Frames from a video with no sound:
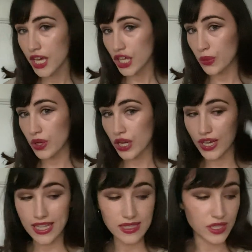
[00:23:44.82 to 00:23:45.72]
you want to
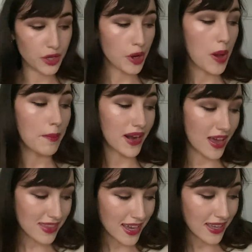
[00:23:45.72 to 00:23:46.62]
look into. But
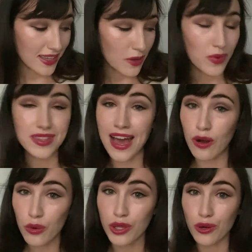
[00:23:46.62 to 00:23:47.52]
I think with
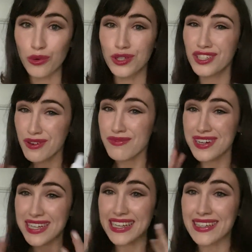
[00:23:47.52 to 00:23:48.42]
that oil, you don't
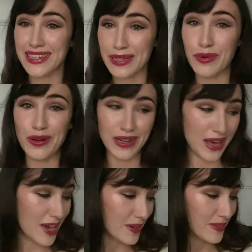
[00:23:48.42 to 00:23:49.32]
really need any more
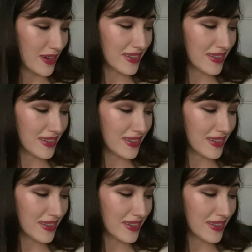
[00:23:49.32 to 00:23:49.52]
glow.